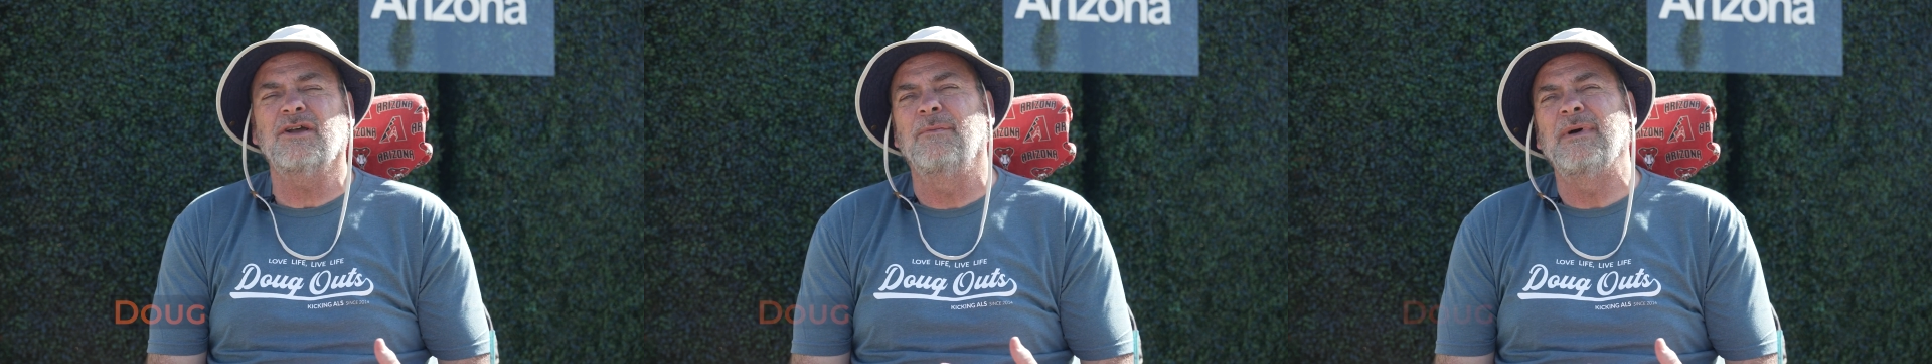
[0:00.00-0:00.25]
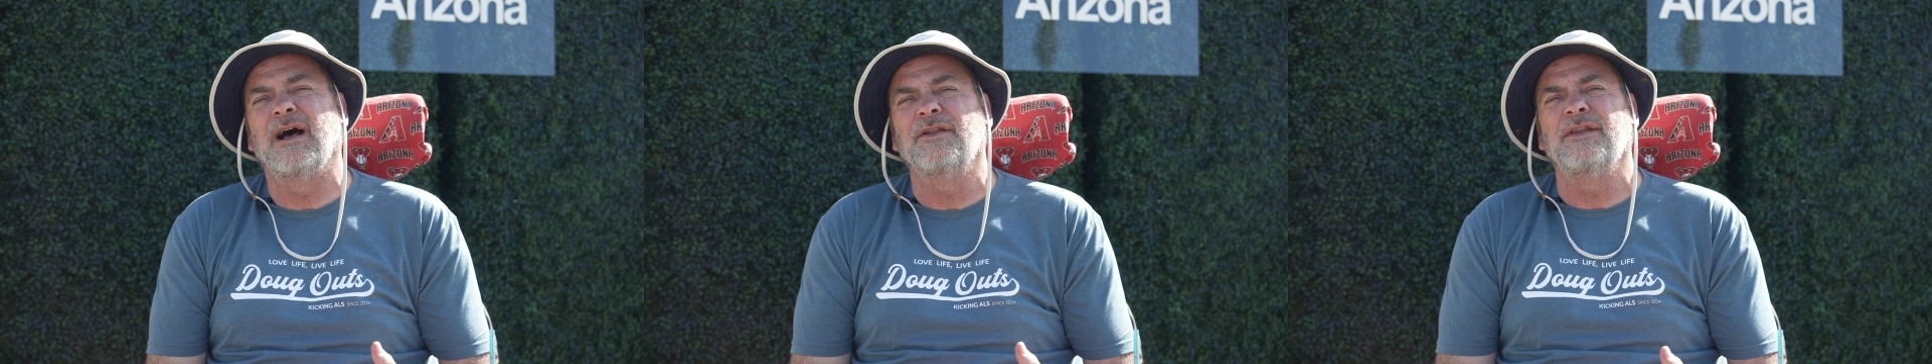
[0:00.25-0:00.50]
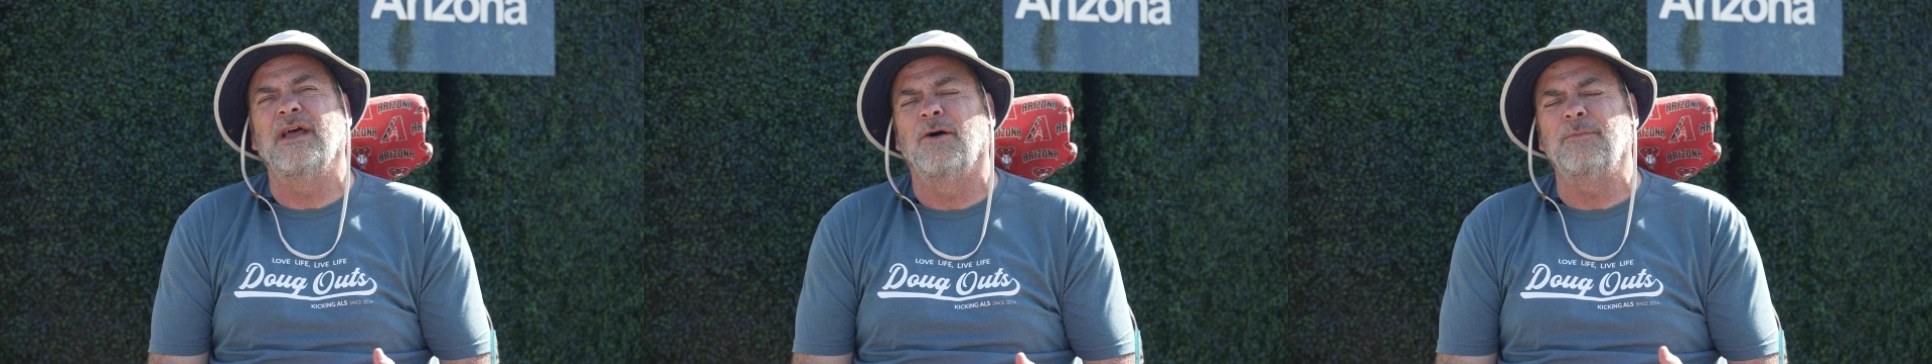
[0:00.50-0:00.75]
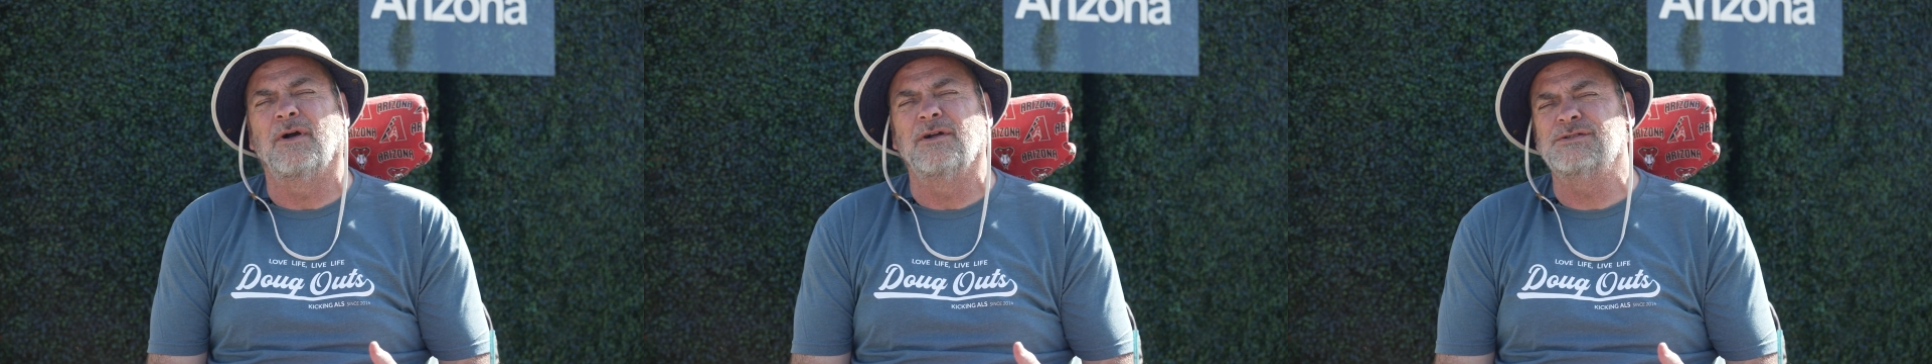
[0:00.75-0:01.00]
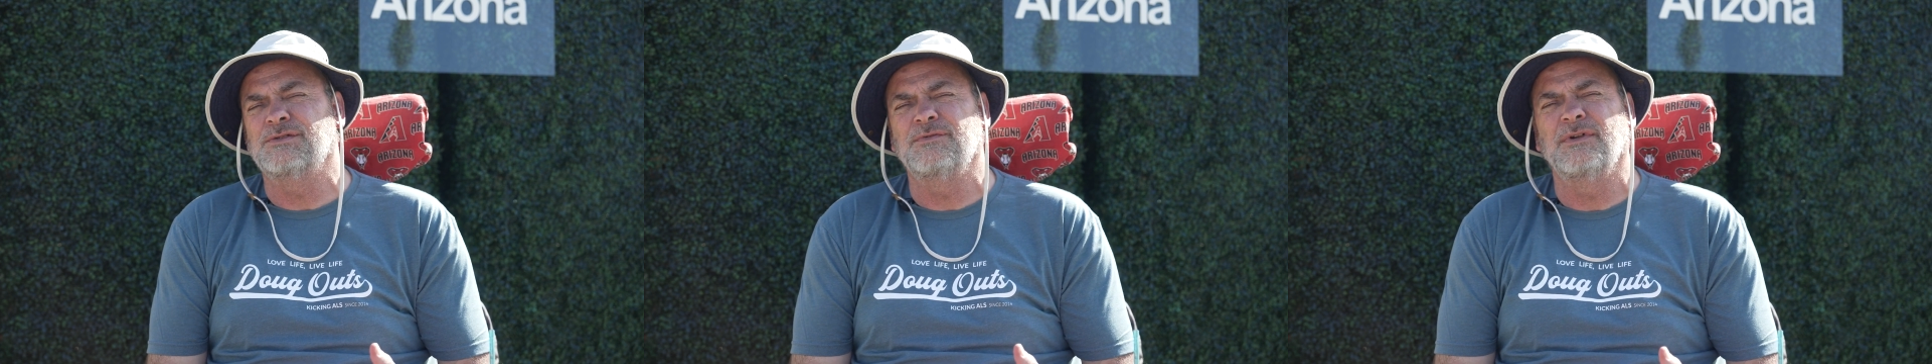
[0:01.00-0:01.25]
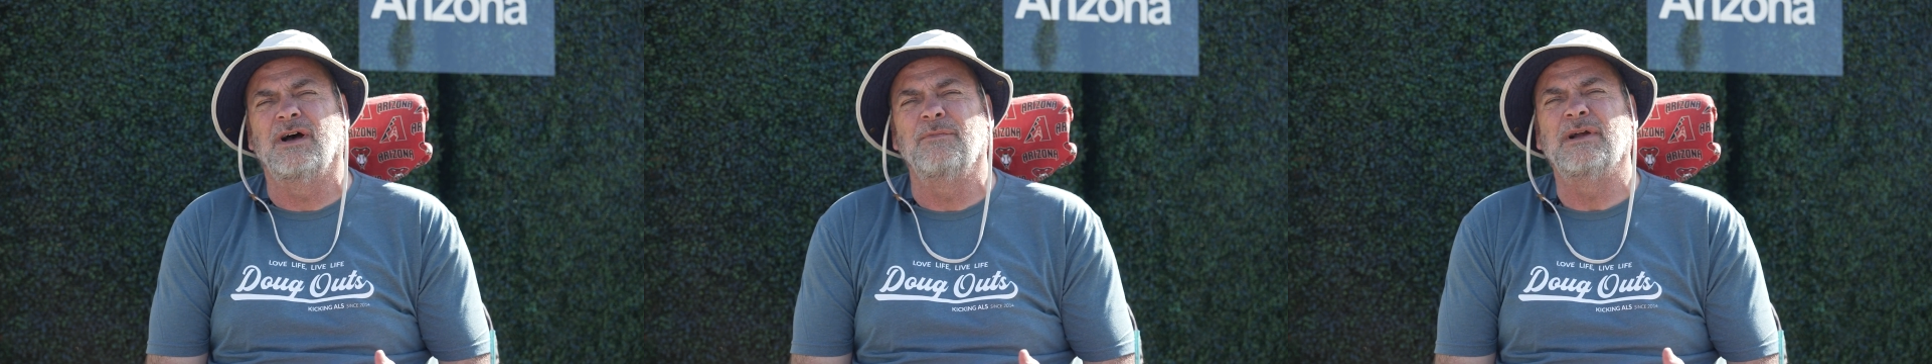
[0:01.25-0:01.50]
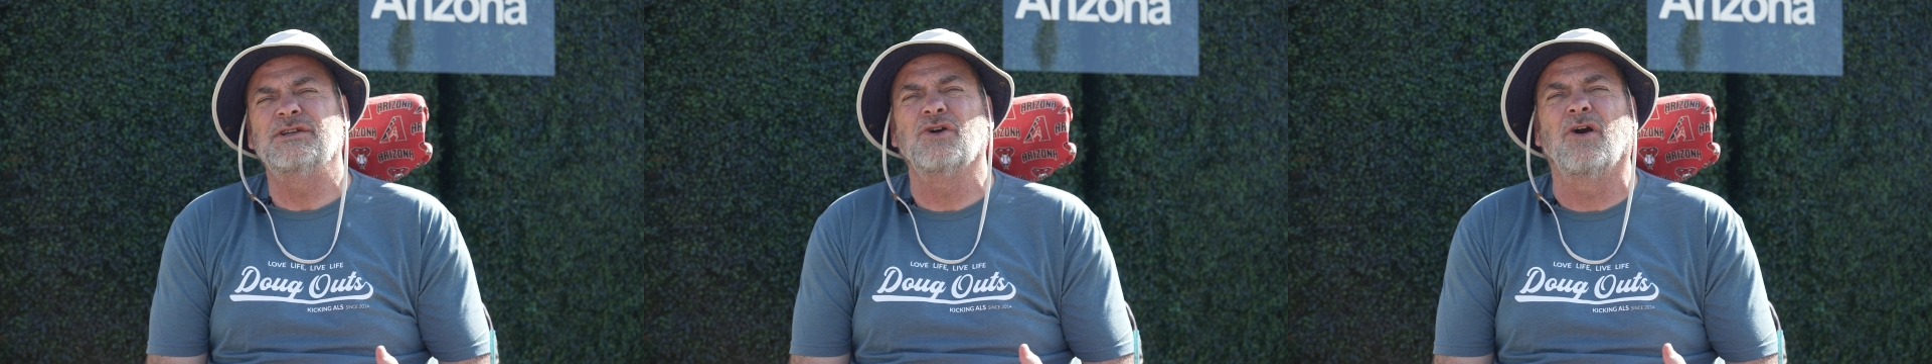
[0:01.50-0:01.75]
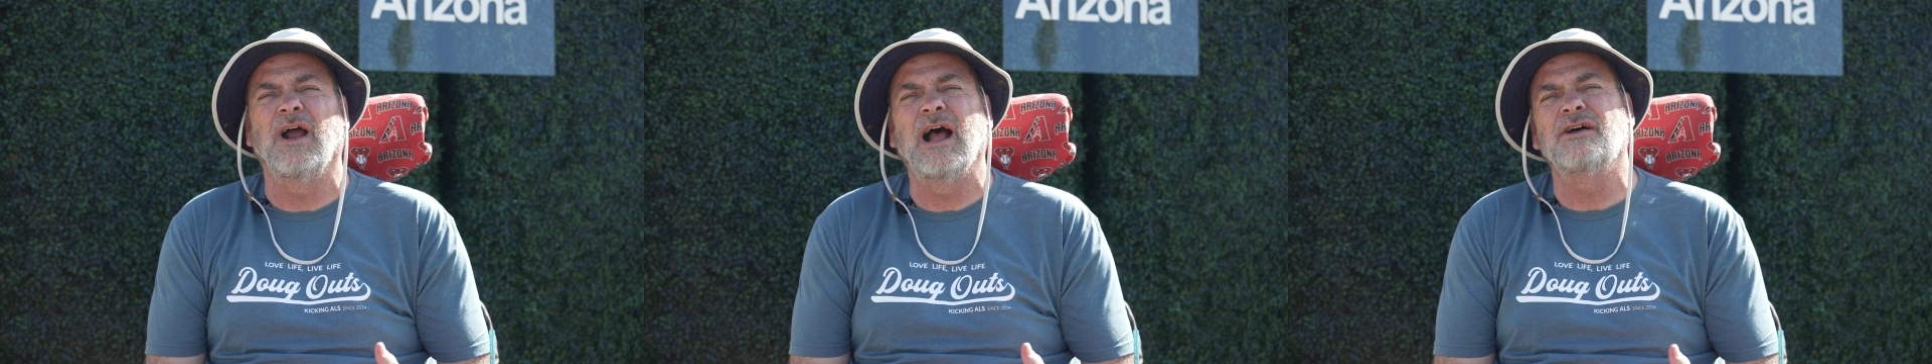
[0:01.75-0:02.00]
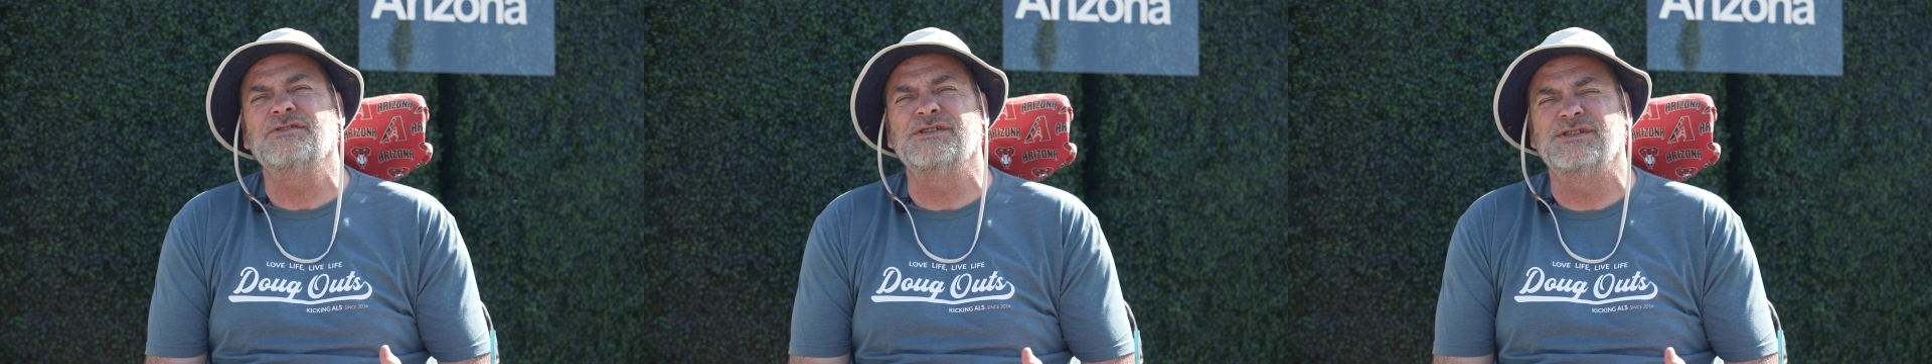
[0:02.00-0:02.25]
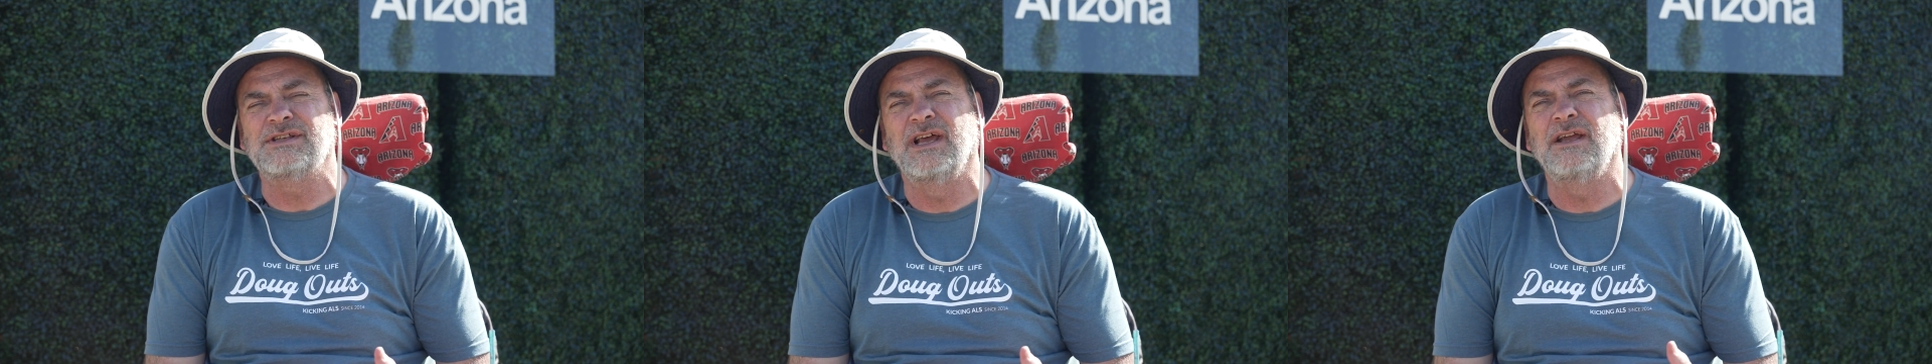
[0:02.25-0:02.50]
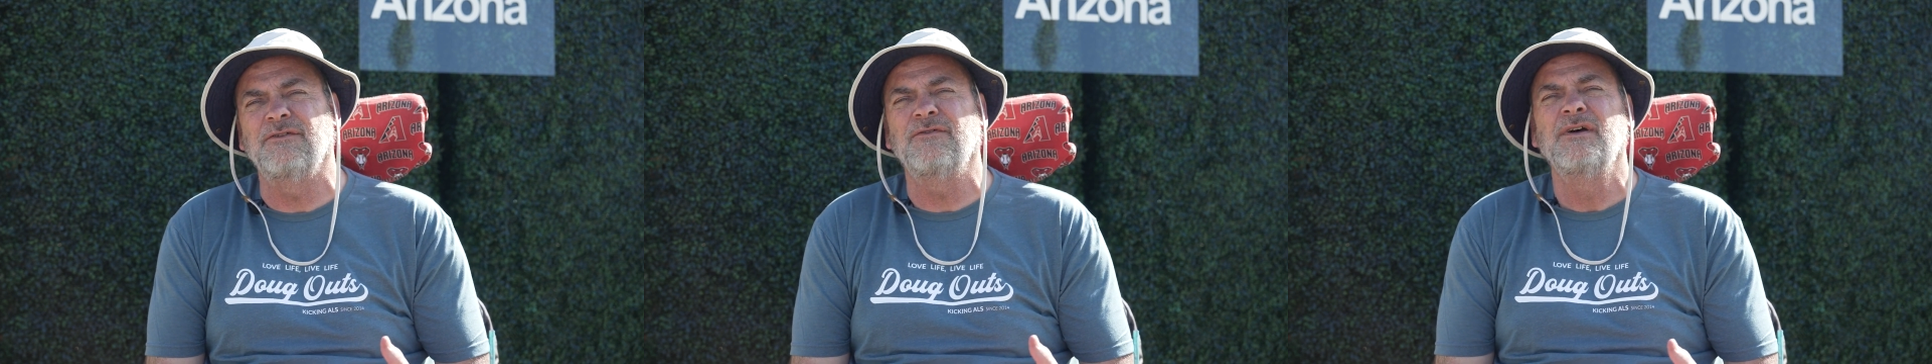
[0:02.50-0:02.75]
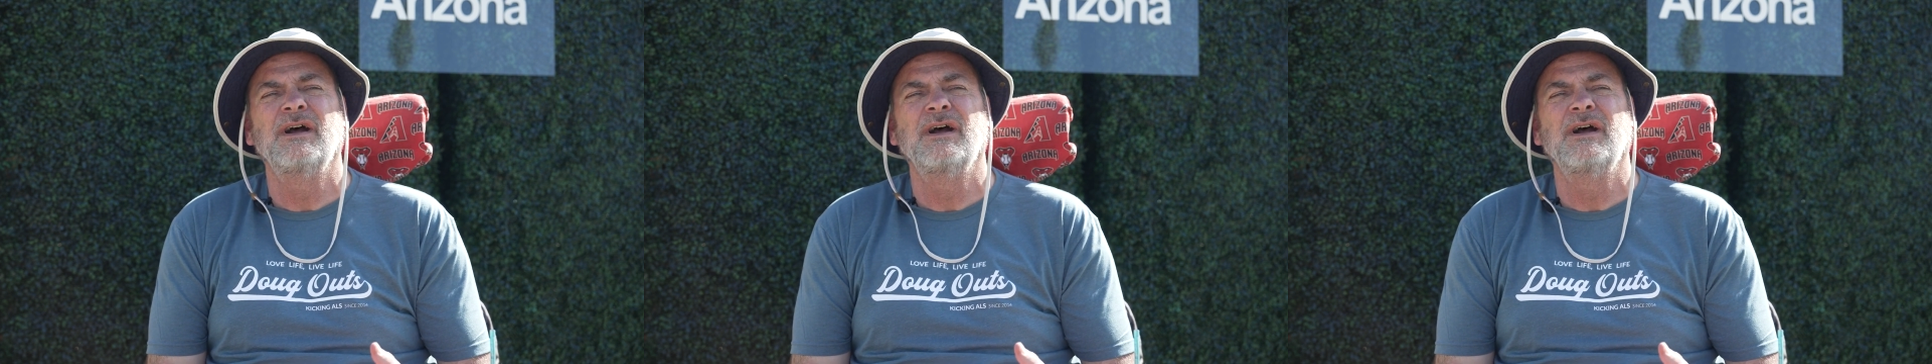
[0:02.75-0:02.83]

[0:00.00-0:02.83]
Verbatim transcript: come out and help us uh, make sure our house is safe.